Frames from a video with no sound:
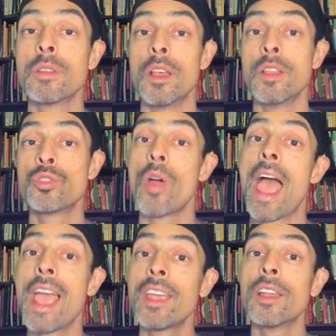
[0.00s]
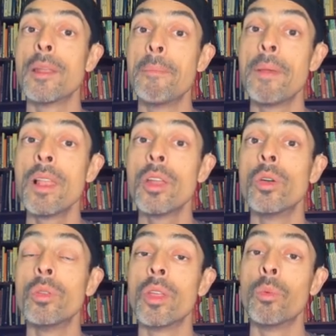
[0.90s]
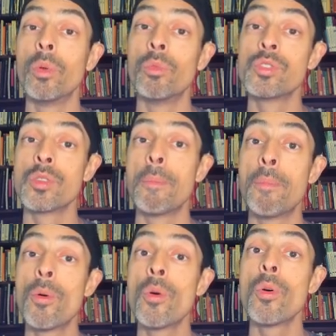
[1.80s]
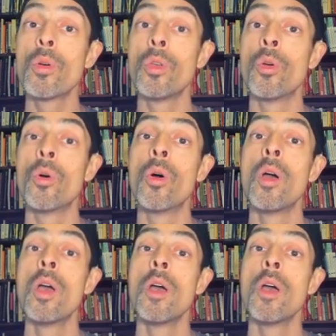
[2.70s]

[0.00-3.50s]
a triangular pillow that will support your